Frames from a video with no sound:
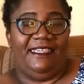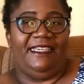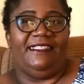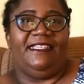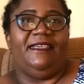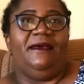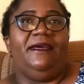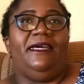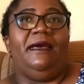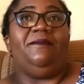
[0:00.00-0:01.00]
Yes.
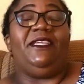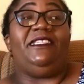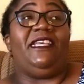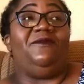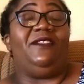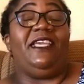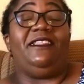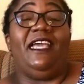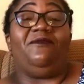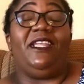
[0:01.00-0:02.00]

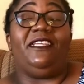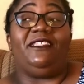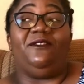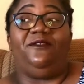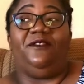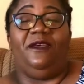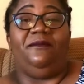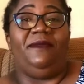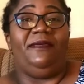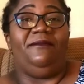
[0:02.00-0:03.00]
The advantage of me